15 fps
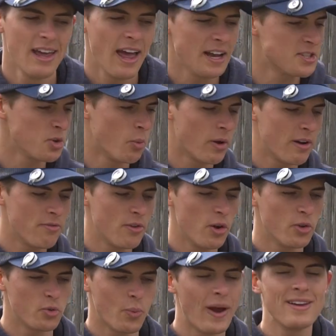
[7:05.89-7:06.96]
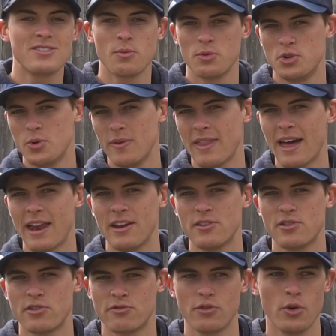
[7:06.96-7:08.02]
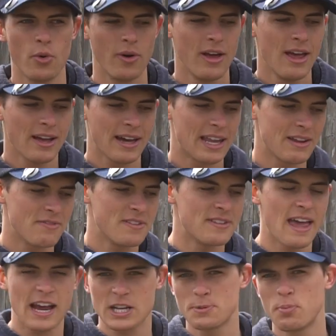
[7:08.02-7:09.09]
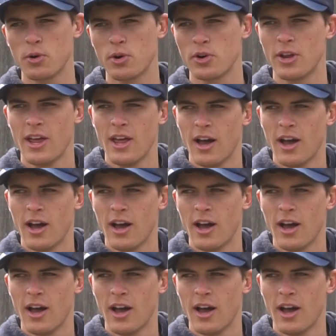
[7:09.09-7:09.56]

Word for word: And so one of those ways that we're doing that is through kind of these expert